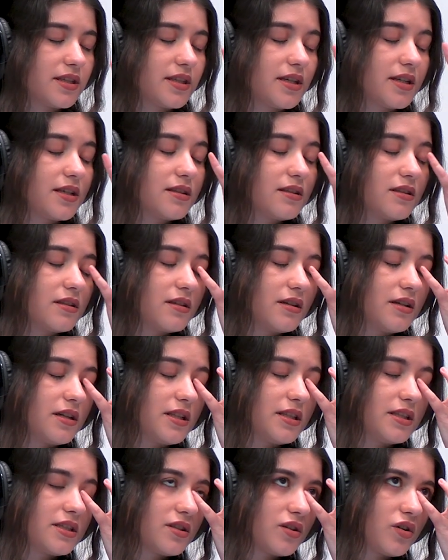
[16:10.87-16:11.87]
then
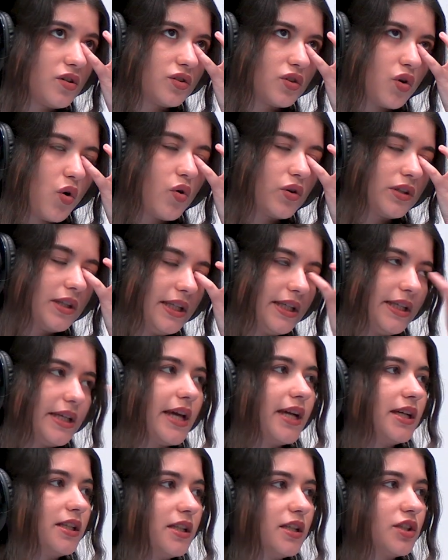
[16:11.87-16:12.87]
it's not only
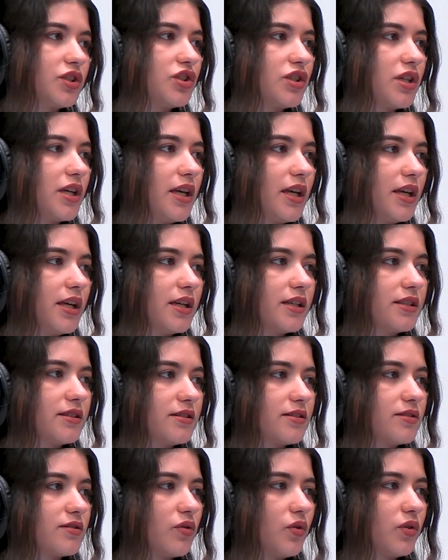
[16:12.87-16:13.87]
ADHD,
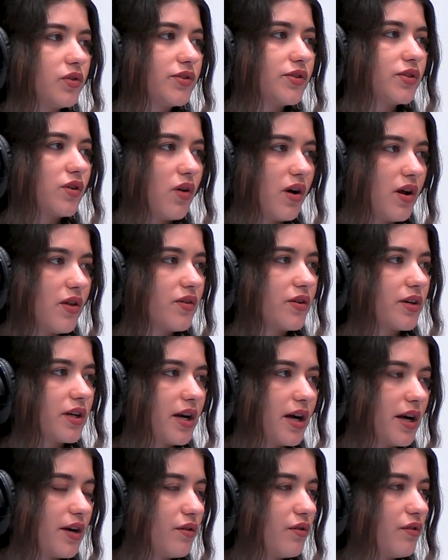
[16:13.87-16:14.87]
it's also other
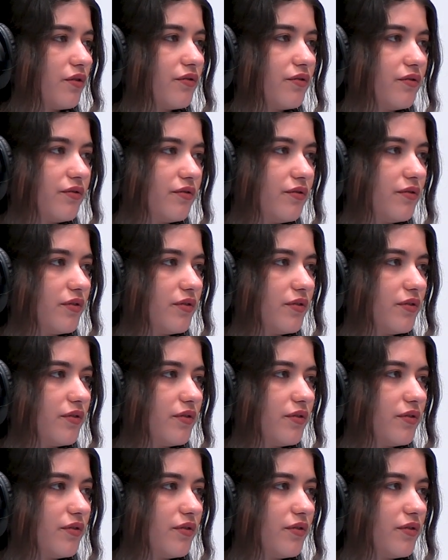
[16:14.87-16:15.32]
kind of